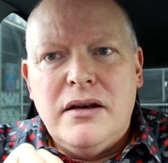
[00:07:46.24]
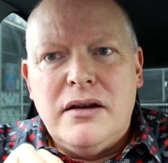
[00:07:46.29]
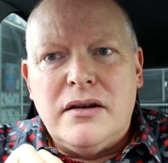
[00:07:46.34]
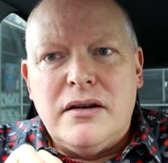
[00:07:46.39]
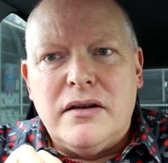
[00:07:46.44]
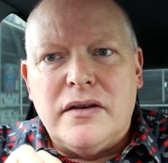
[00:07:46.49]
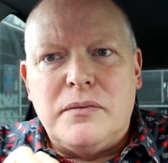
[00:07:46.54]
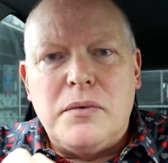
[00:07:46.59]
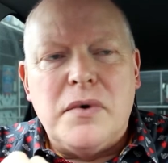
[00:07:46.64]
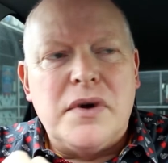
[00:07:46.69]
I
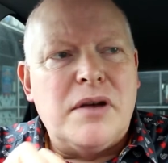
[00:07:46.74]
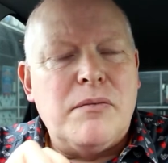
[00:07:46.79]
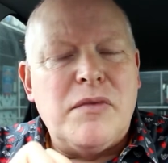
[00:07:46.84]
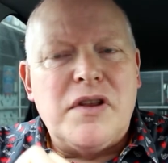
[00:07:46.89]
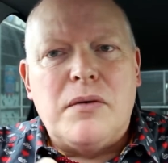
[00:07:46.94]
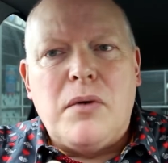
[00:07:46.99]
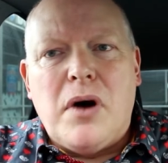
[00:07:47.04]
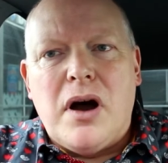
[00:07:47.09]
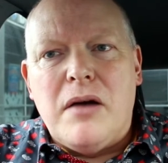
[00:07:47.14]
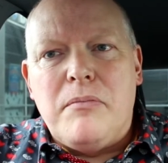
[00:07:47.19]
was working
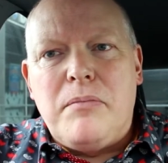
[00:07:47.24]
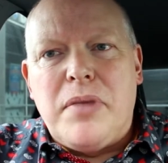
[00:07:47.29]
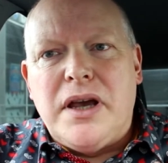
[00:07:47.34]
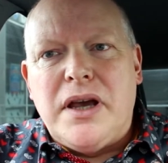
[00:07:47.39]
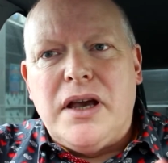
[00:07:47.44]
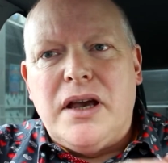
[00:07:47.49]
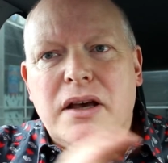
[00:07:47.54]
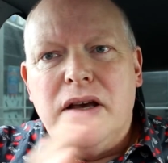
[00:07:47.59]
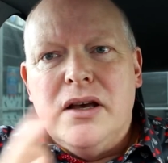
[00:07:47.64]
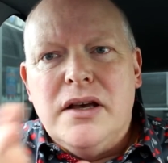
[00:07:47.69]
with quite a
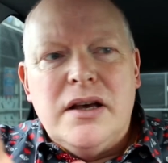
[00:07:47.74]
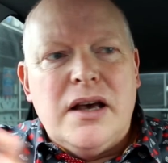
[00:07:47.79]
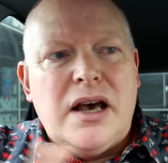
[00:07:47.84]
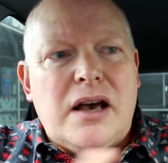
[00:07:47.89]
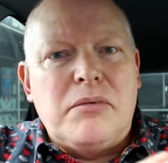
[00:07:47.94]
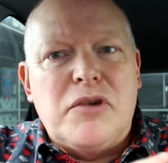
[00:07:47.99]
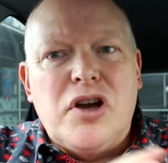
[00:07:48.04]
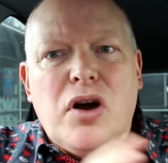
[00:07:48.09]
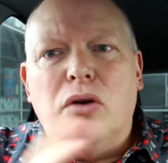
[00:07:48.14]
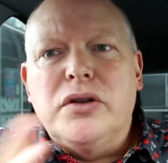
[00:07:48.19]
big
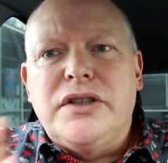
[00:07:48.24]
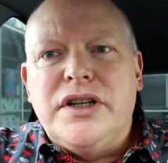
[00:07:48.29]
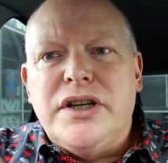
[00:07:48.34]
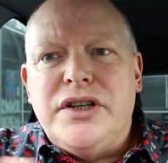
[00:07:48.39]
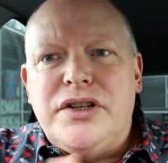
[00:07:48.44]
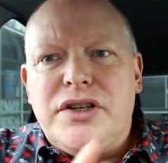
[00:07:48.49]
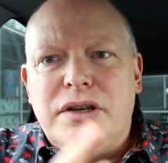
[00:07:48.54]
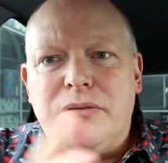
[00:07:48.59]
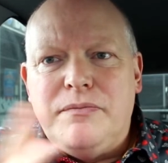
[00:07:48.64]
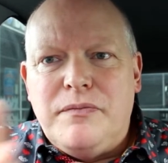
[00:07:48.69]

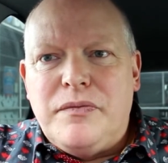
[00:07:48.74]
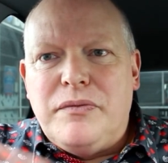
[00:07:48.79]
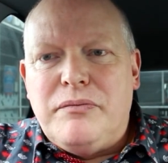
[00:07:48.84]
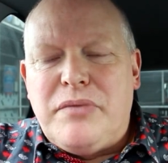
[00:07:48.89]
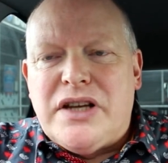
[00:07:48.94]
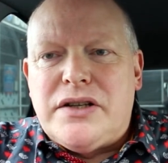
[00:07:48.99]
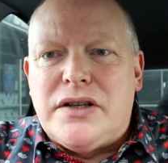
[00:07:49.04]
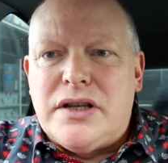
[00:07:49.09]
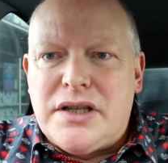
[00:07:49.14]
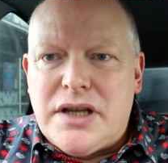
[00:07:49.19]
cottage
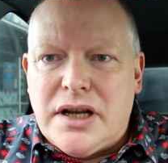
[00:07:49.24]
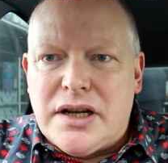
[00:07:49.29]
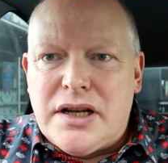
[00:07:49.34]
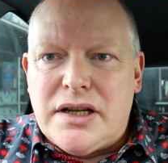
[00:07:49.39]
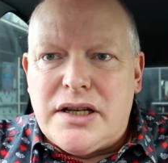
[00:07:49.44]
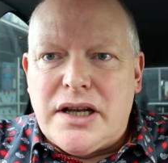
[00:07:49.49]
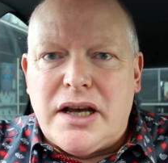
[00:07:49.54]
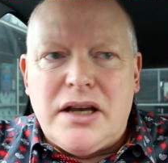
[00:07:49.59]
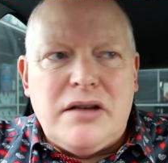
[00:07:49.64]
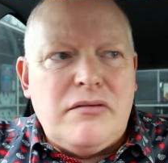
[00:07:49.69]
business the other
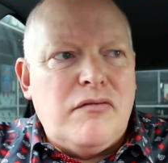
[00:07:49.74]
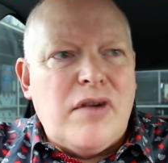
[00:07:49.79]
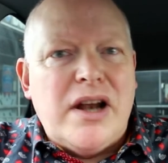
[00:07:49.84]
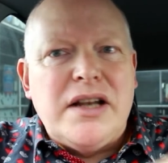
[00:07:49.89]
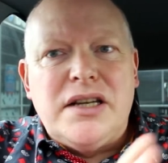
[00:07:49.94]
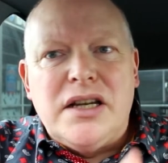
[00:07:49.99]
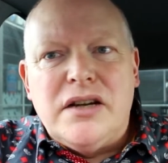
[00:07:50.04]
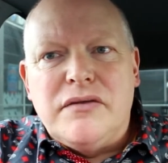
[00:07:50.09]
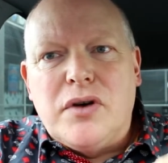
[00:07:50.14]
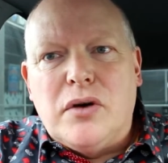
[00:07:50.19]
day,
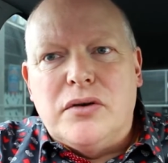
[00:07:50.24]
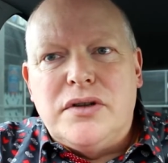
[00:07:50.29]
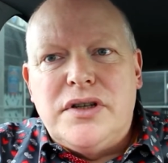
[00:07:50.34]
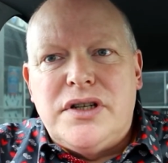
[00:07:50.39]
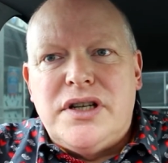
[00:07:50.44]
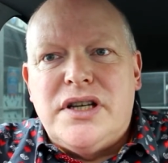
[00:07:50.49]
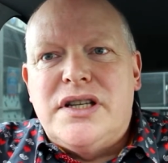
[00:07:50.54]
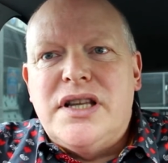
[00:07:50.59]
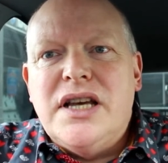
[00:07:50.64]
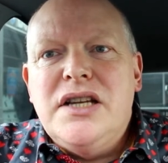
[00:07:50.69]
renting of
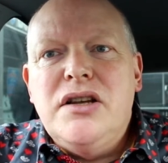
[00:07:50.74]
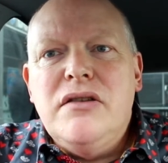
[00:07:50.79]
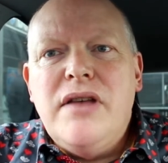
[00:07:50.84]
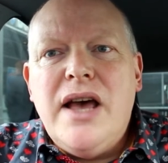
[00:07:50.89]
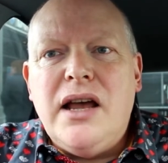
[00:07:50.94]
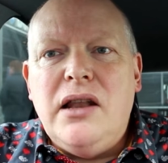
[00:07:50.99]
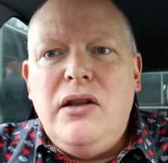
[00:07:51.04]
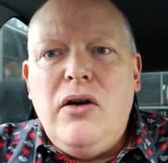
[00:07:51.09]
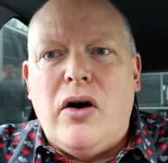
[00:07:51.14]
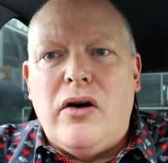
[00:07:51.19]
cottages. They do
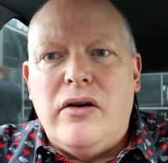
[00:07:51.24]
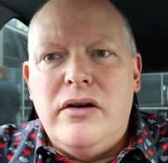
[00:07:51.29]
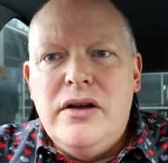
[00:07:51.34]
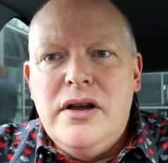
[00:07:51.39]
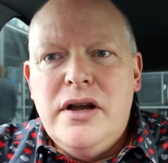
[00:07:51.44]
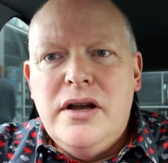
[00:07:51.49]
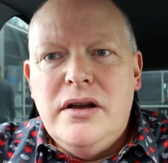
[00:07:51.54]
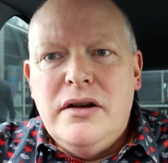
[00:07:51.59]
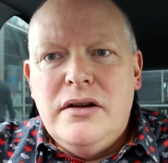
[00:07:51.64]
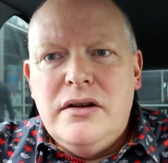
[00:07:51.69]
that a lot.
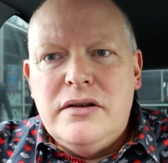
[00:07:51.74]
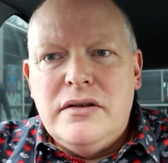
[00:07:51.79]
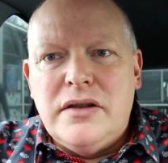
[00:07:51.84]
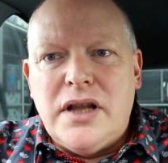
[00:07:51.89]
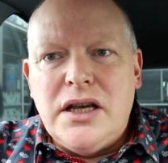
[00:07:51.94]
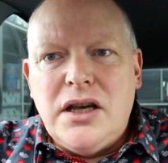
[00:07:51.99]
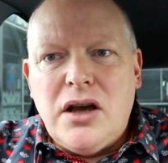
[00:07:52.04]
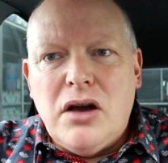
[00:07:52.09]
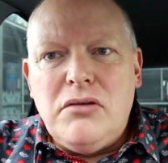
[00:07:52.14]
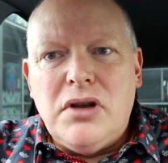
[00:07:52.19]

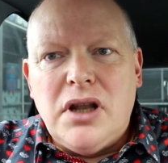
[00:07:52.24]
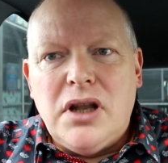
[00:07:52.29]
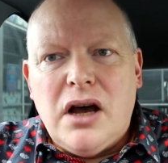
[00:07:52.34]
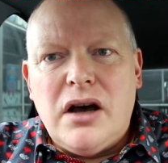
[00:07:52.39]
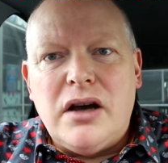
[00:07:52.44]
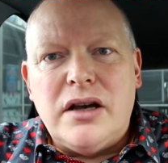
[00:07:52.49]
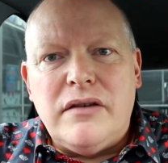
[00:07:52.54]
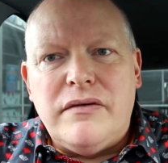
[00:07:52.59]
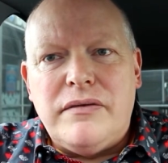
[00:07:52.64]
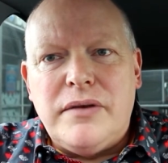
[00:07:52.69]
They go
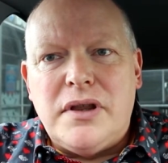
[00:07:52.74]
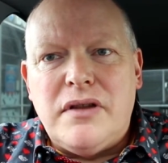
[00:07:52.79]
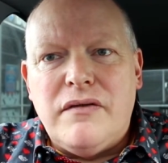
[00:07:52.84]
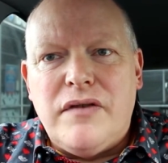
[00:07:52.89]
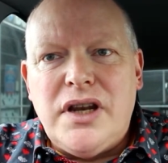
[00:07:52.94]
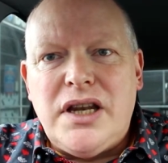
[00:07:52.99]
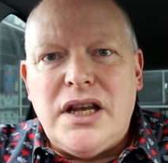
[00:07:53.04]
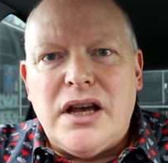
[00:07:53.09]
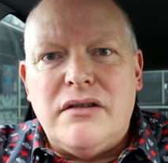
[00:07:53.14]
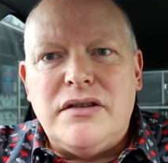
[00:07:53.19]
live with the
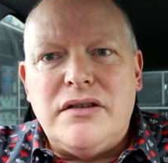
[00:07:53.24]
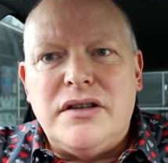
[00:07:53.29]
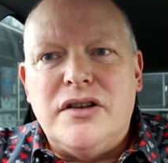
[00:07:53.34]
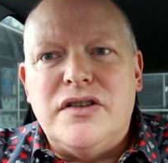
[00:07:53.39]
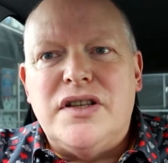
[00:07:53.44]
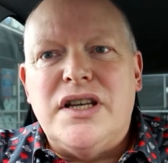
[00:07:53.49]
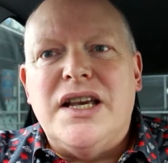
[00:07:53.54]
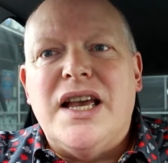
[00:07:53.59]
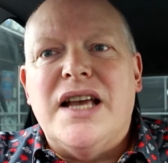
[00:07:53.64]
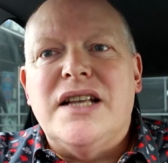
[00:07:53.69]
video
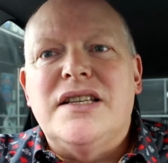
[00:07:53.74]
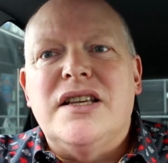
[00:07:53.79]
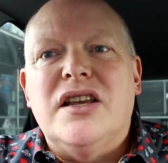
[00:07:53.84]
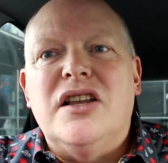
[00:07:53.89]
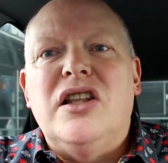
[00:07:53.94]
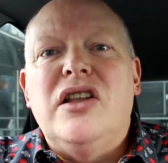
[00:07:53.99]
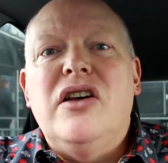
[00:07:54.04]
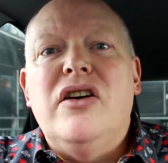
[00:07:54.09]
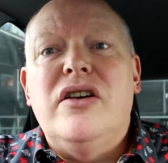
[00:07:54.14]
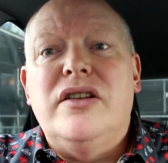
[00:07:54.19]
because it gets
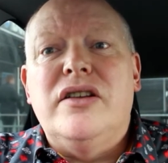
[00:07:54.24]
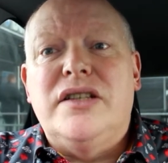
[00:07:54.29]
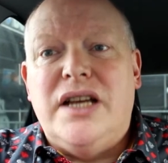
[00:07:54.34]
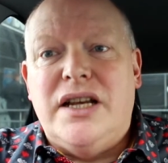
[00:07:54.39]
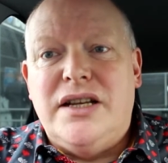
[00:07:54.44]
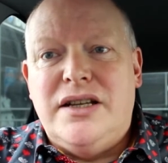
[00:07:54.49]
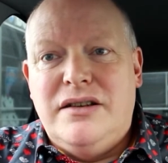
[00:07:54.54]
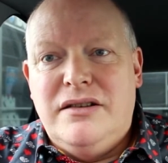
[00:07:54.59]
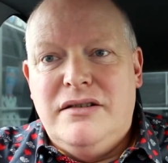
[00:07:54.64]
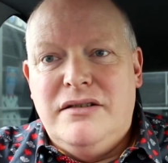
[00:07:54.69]

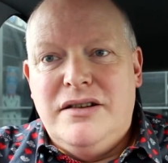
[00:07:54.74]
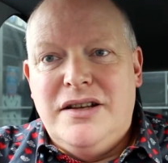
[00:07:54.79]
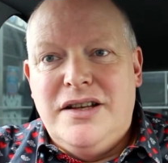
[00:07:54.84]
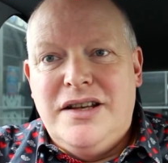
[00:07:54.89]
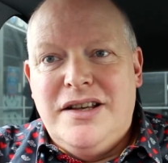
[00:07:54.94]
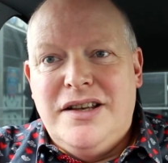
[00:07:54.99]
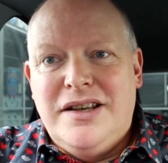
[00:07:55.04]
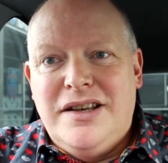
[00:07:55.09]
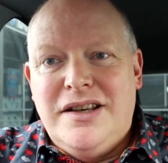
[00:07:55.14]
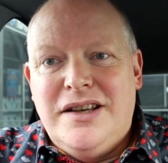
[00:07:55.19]
alerted.
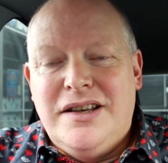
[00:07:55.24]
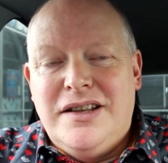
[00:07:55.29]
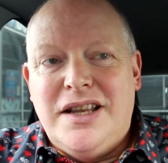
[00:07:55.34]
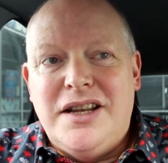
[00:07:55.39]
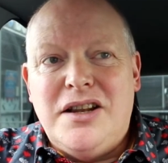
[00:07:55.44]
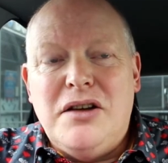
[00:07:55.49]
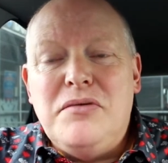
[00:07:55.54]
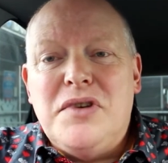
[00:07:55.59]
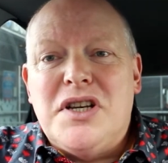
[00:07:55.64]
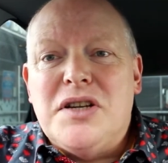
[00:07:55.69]
They
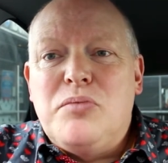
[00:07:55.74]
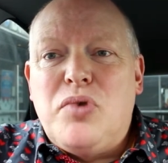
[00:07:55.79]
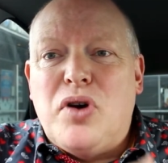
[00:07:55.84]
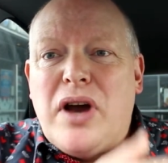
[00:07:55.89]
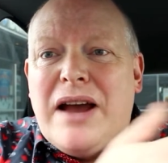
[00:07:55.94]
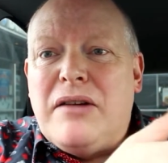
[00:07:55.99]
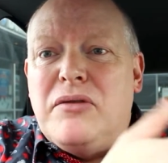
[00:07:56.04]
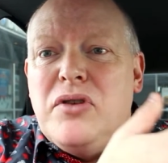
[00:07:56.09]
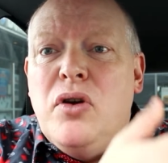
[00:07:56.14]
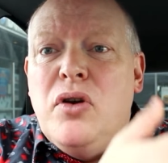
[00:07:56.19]
don't just put
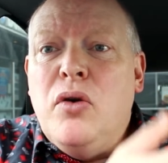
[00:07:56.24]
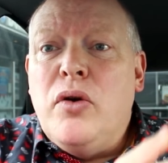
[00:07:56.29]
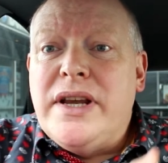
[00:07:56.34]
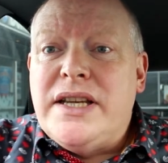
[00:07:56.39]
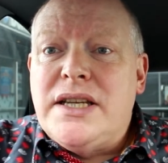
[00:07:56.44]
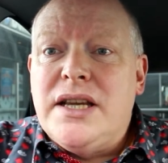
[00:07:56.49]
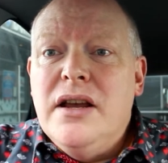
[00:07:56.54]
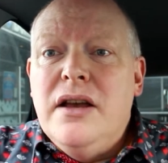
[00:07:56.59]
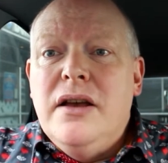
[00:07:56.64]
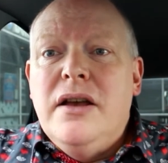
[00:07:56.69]
out
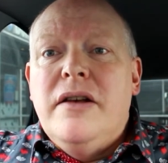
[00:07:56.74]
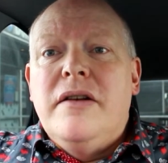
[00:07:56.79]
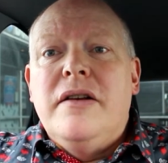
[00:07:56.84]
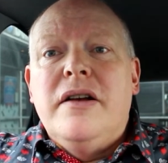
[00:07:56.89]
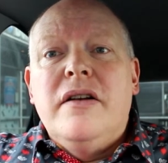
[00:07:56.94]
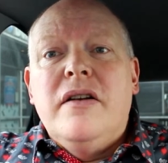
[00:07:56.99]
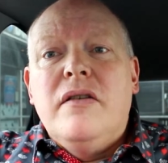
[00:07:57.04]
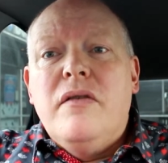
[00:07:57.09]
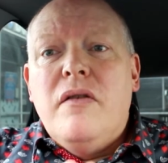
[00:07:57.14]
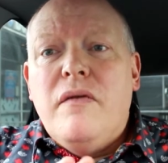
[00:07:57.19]
noise.
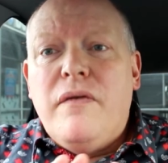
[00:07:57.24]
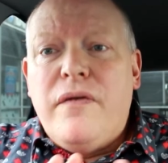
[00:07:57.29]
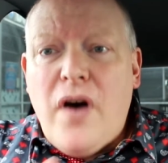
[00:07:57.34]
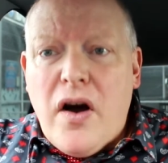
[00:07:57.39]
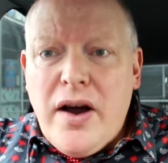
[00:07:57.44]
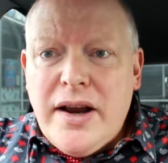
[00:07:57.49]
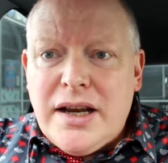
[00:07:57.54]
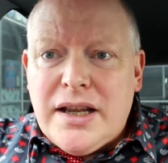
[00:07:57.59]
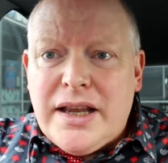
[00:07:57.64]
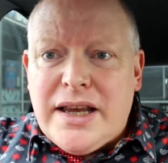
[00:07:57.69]

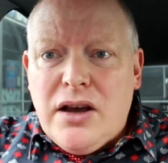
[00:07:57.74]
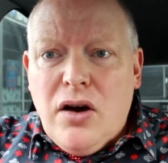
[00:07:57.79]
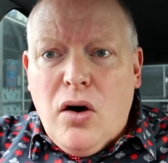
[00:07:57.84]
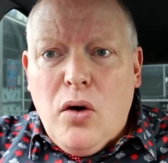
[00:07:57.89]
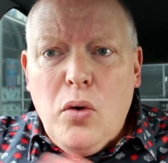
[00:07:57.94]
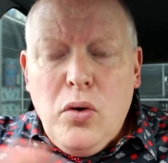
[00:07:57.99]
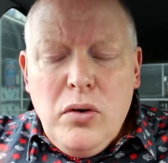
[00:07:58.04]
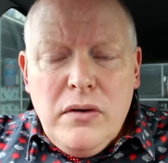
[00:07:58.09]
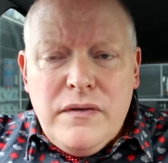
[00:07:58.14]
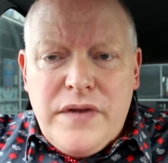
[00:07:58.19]
Finally,
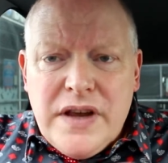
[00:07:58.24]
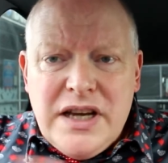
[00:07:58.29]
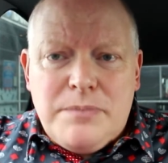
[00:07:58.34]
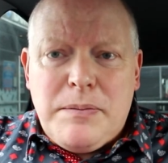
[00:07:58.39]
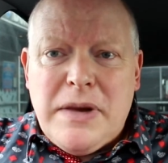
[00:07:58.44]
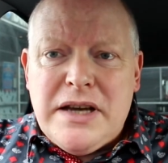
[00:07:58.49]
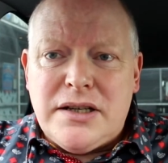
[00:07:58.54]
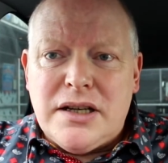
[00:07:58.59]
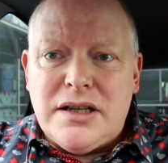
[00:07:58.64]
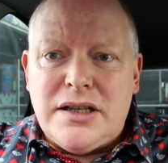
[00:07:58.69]
all of these
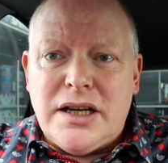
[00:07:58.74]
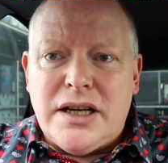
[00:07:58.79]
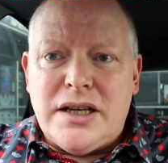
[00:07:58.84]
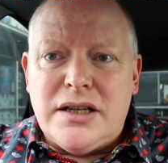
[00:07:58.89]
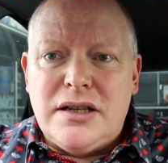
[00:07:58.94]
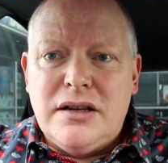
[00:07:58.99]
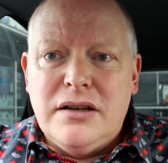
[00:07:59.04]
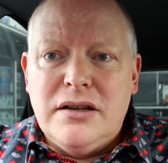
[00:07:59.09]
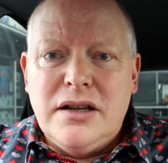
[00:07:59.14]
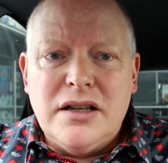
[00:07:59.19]

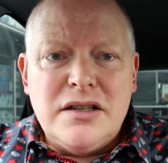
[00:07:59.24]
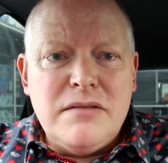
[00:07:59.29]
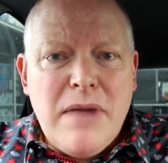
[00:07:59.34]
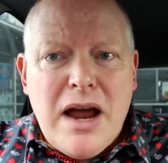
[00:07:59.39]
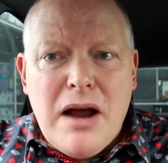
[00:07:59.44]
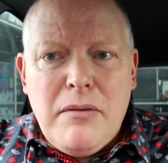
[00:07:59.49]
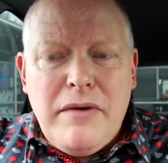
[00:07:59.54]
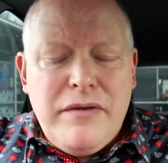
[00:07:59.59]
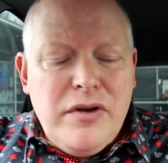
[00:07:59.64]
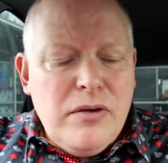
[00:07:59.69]
businesses, doesn't
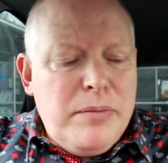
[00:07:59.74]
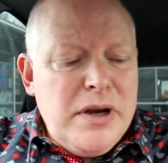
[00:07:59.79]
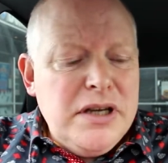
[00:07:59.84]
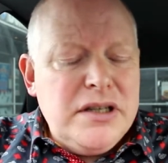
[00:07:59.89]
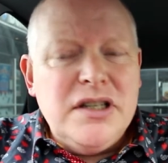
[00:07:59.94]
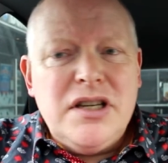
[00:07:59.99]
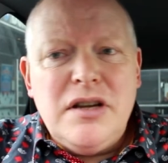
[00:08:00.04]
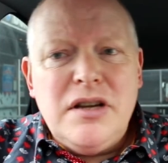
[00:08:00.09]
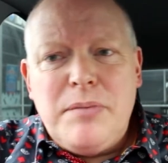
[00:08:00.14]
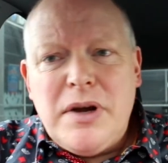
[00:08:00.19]
matter whether you're
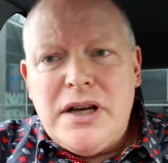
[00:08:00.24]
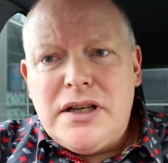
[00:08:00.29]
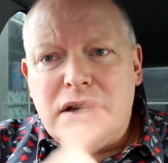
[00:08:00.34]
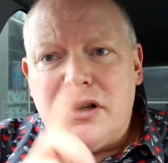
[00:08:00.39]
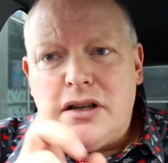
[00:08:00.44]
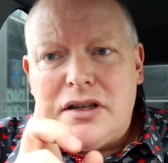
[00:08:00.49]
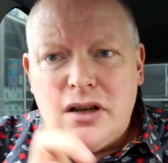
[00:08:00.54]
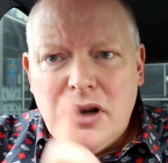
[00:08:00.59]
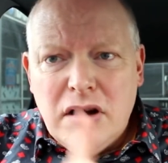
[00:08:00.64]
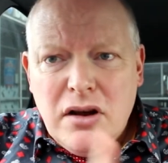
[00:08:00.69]
business to
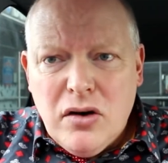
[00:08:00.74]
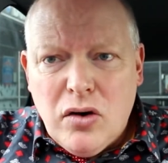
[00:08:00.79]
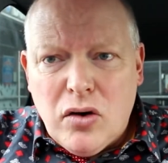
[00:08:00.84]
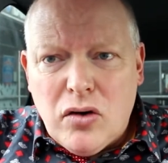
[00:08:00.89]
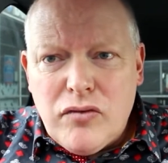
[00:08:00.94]
business or